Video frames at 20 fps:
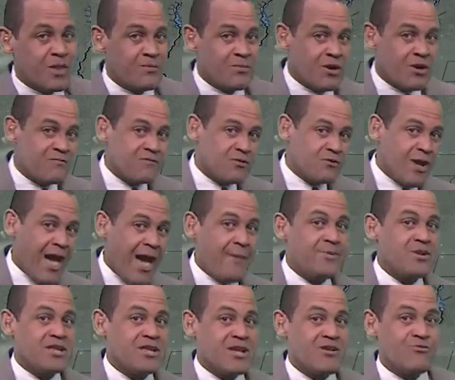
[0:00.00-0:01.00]
But if you
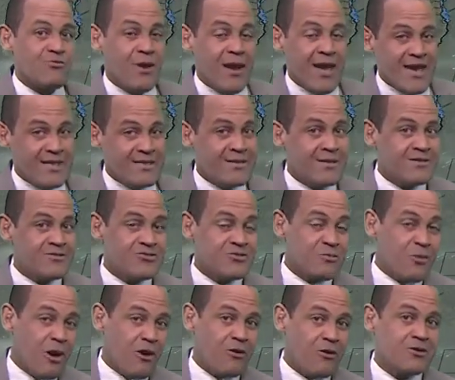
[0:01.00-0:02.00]
happen to get rain
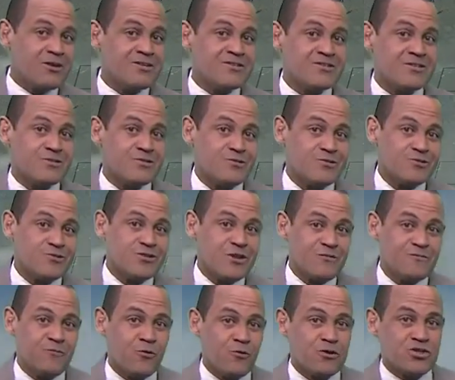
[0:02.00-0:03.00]
tomorrow, consider
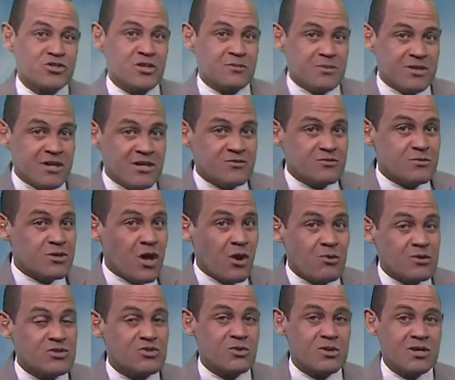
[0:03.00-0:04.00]
yourself fortunate because we'll
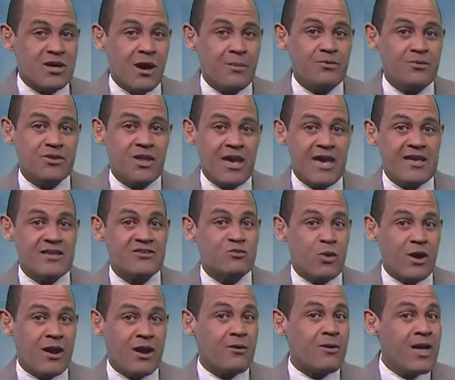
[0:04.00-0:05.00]
go into a couple days
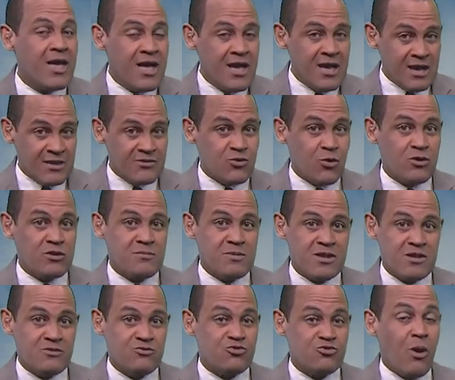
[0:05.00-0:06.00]
where it's going to
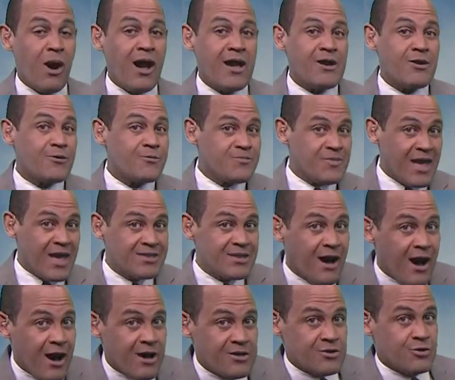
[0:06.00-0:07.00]
be drier and
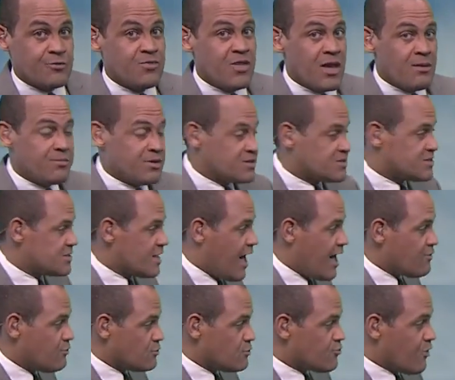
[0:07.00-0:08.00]
hotter. But
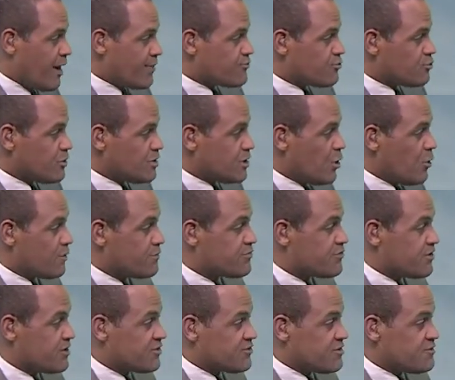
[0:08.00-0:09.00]
tonight we'll drop to a low of
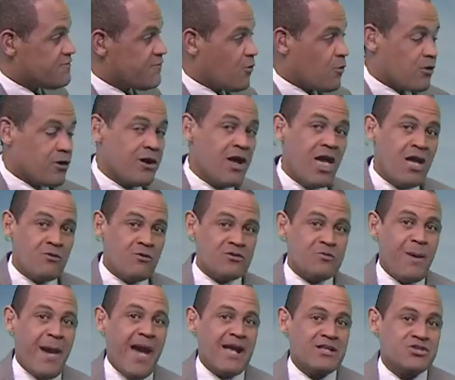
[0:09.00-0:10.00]
64 with
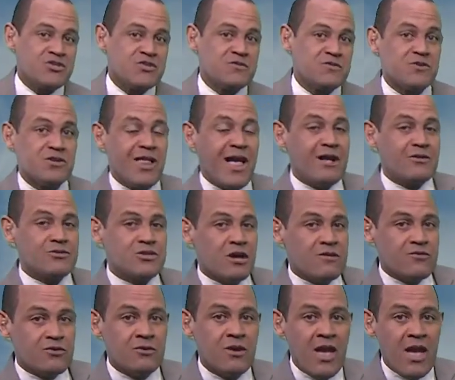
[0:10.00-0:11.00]
patches of cloud
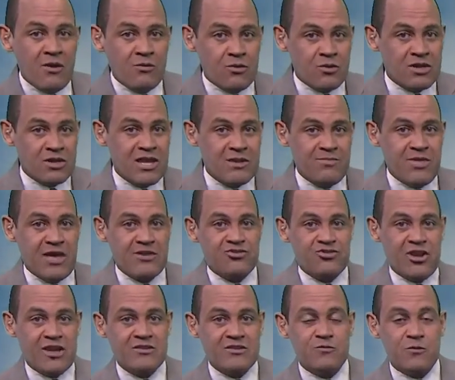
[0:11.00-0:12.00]
cover. We'll keep that
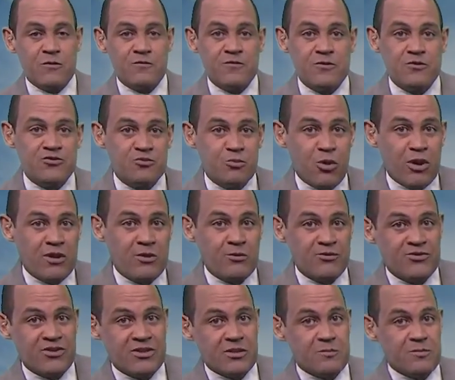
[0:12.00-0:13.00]
chance for a few
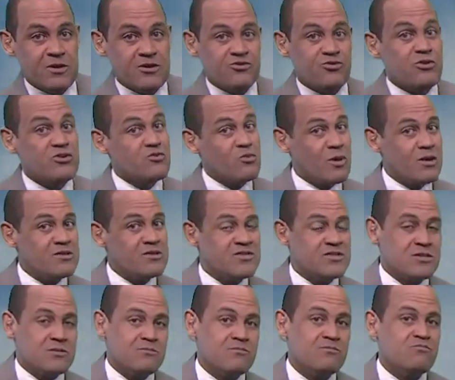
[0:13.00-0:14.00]
sprinkles in the picture, as well as
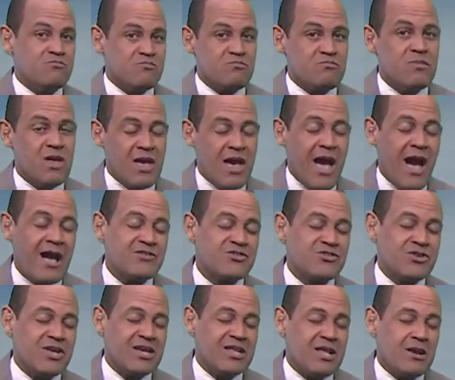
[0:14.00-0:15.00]
some
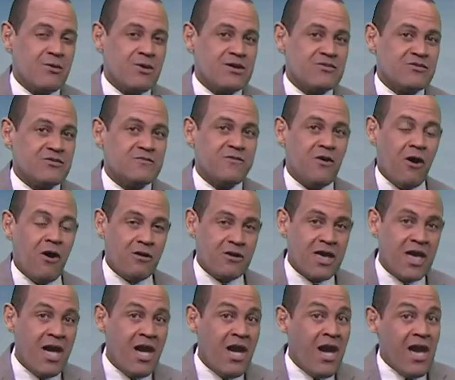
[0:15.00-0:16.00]
isolated areas of fog.
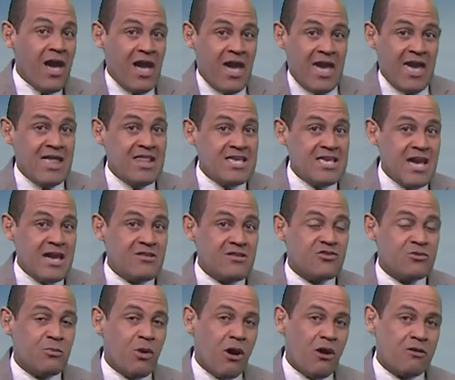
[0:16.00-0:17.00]
88
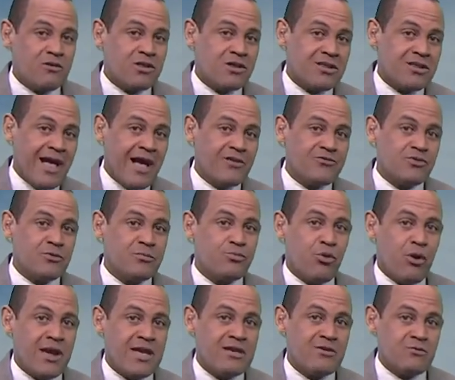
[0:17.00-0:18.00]
tomorrow, the clouds will
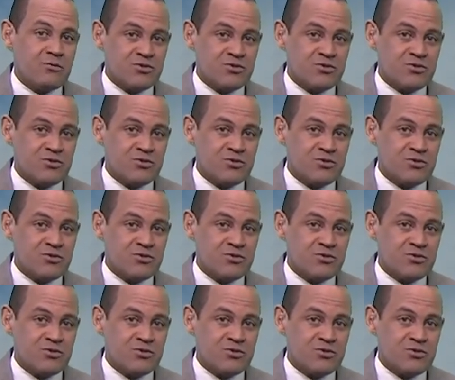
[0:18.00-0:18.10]
break.